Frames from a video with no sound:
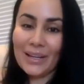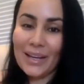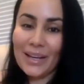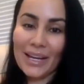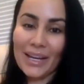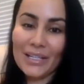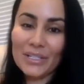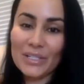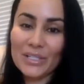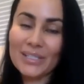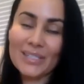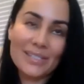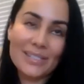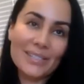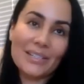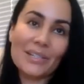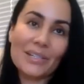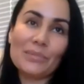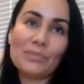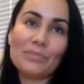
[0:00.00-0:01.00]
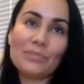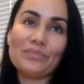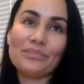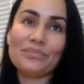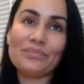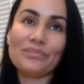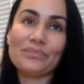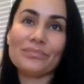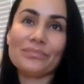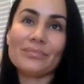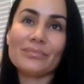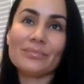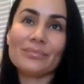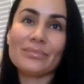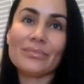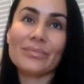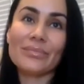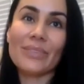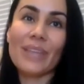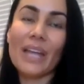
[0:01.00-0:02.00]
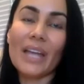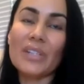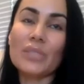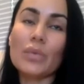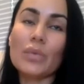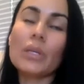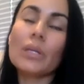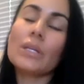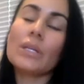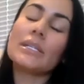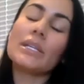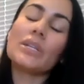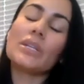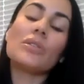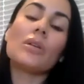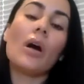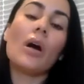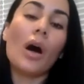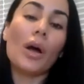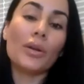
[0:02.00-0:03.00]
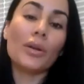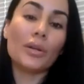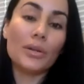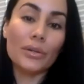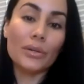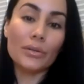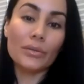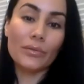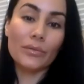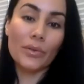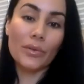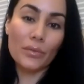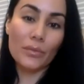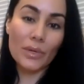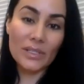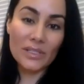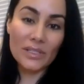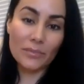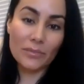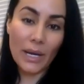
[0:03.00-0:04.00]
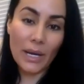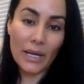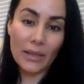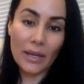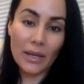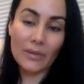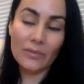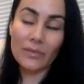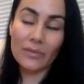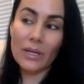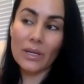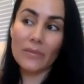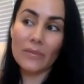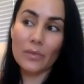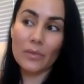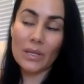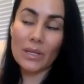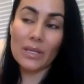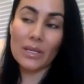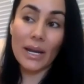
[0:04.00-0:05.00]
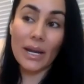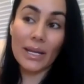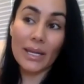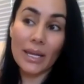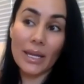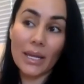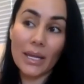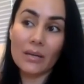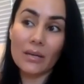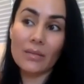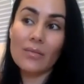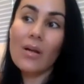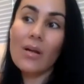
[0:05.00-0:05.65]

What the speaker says: I just want to continue to honor her for the rest of my life in every way that I can.